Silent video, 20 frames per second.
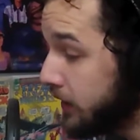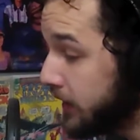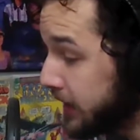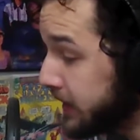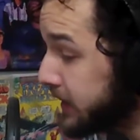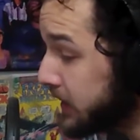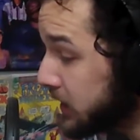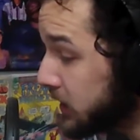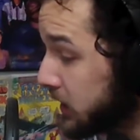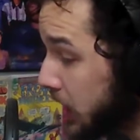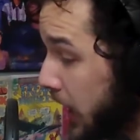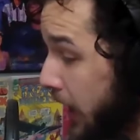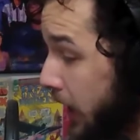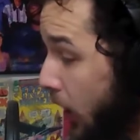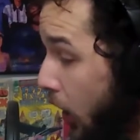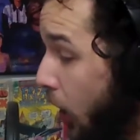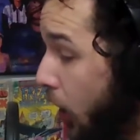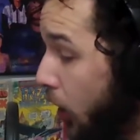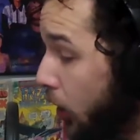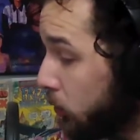This is
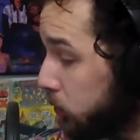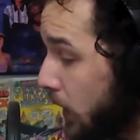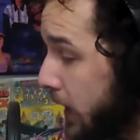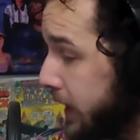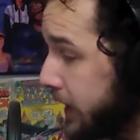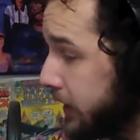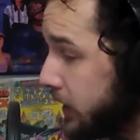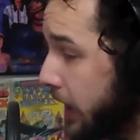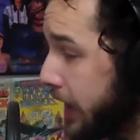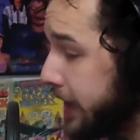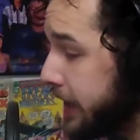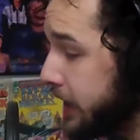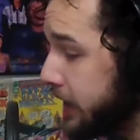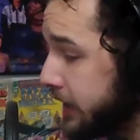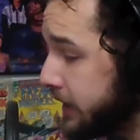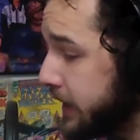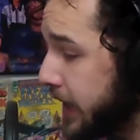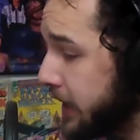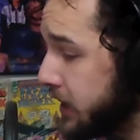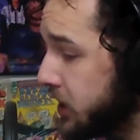like already like an
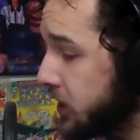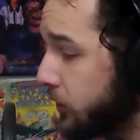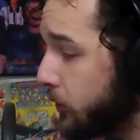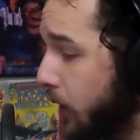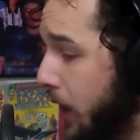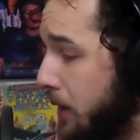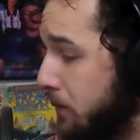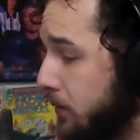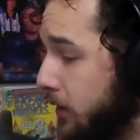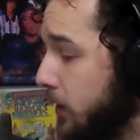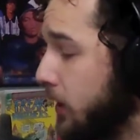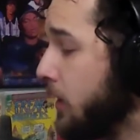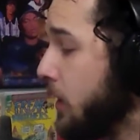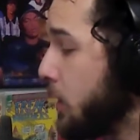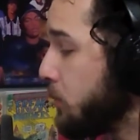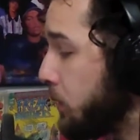attention grabber.